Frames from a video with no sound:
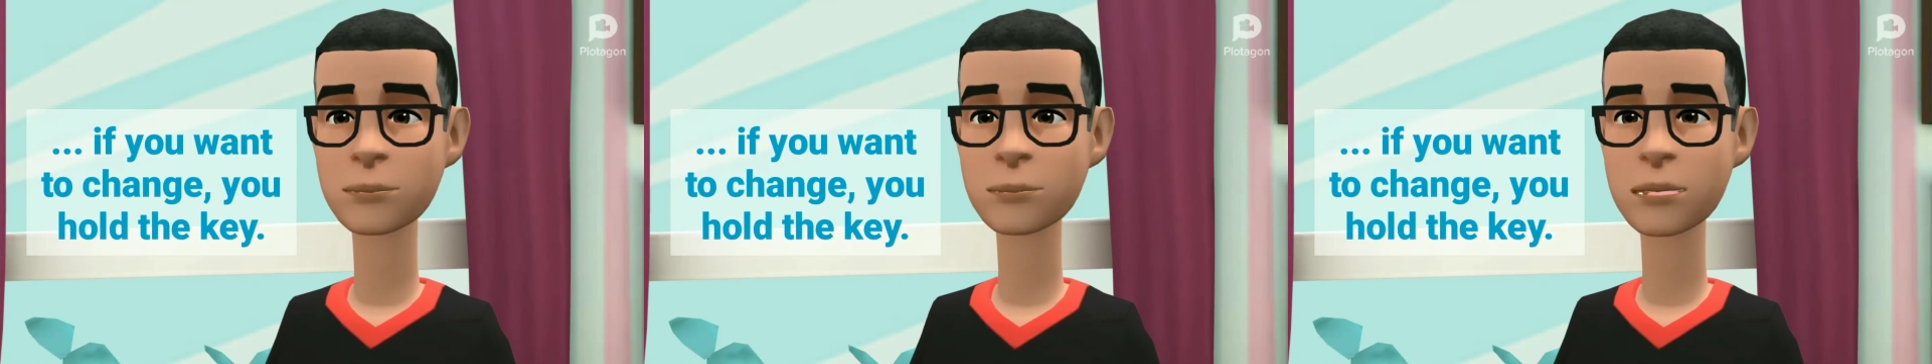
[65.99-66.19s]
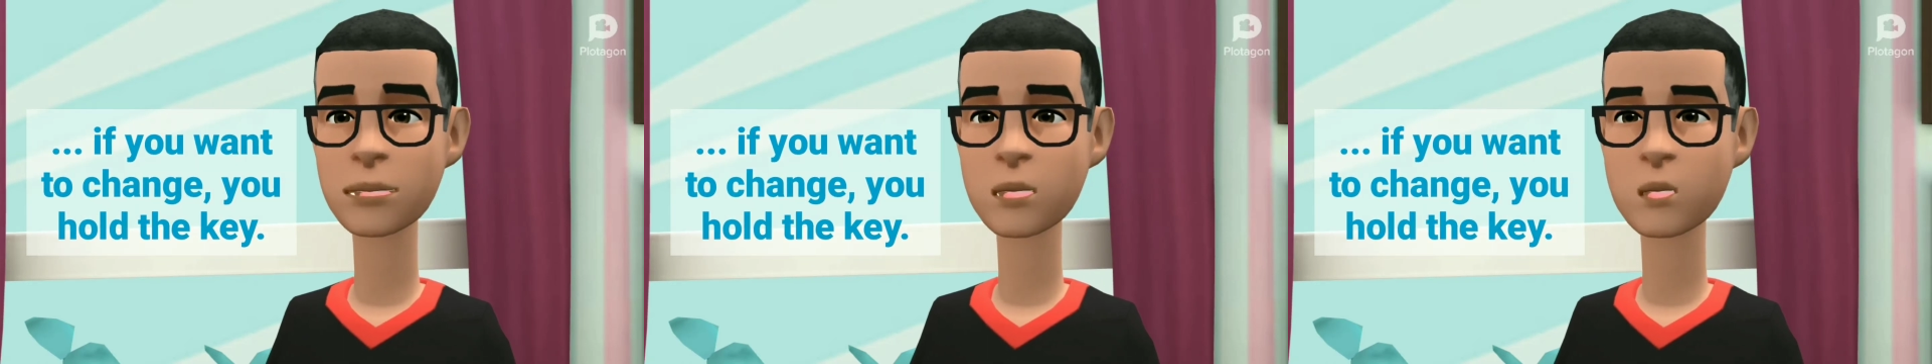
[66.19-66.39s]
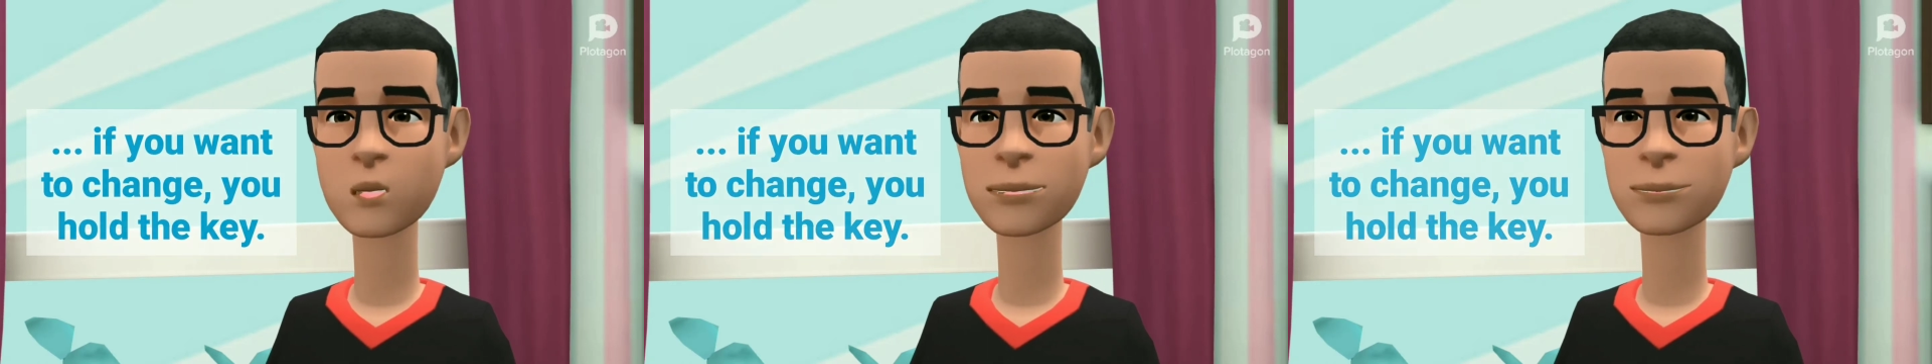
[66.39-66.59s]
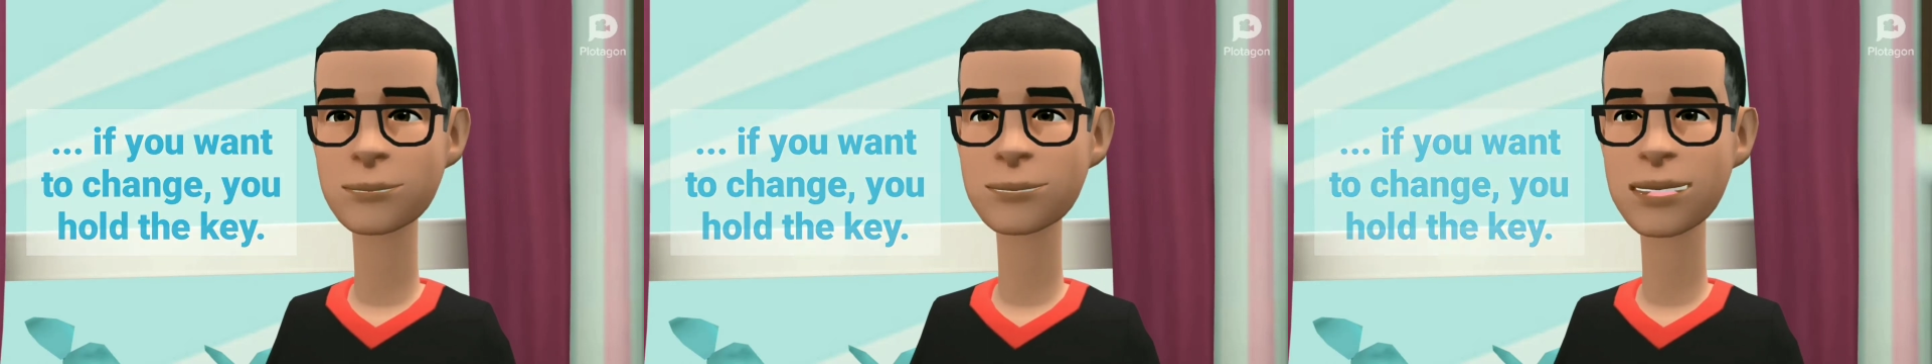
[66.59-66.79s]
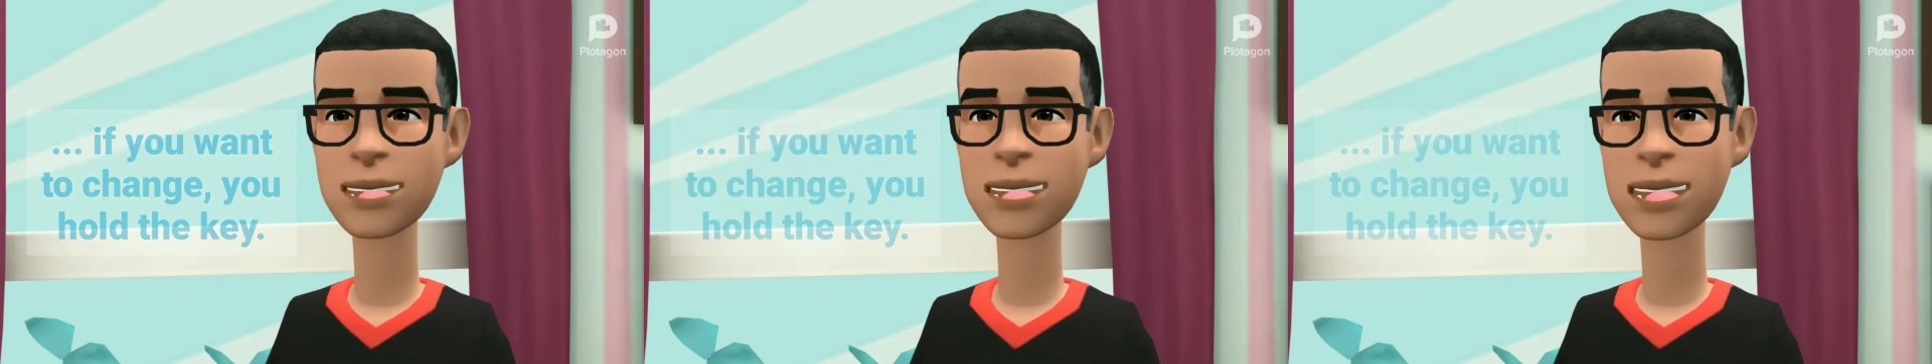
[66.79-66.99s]

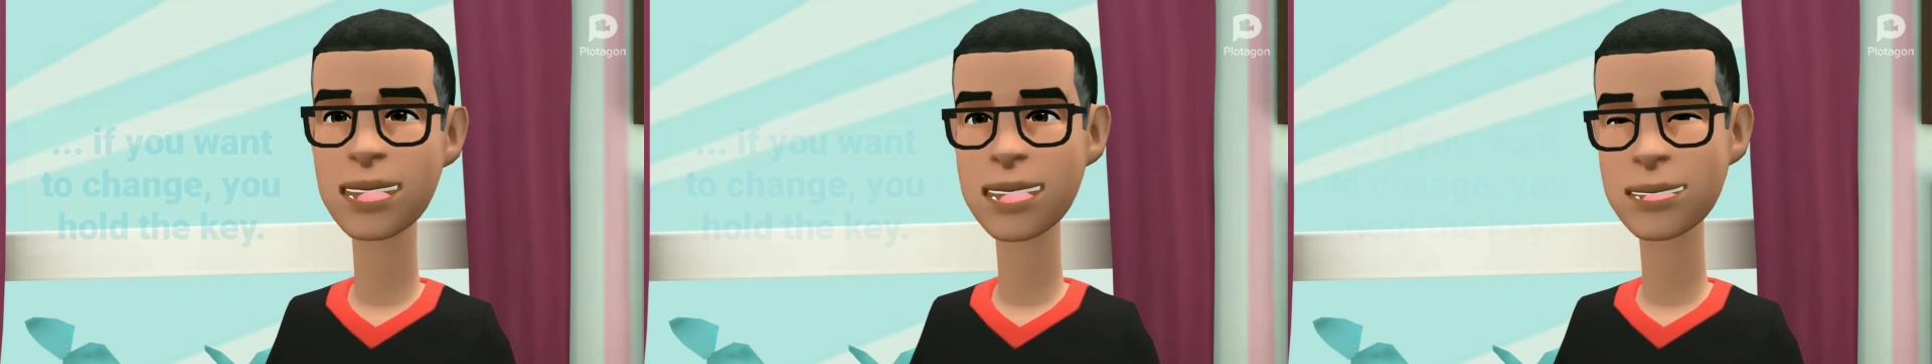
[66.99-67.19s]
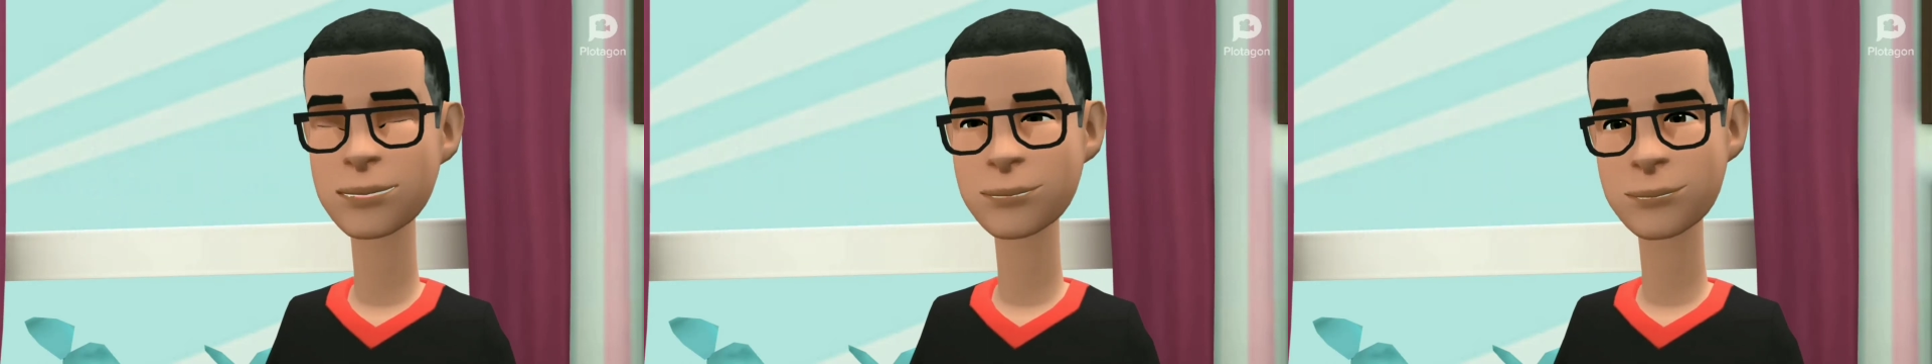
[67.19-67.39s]
hold the key.